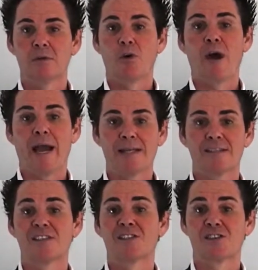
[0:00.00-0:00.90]
or has
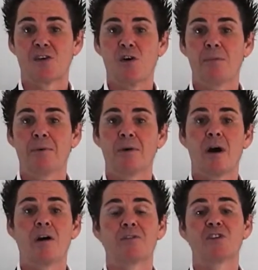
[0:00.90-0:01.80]
to stop
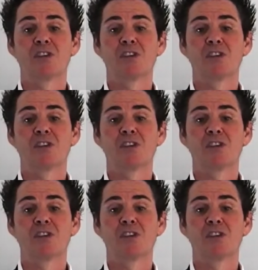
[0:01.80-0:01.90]
after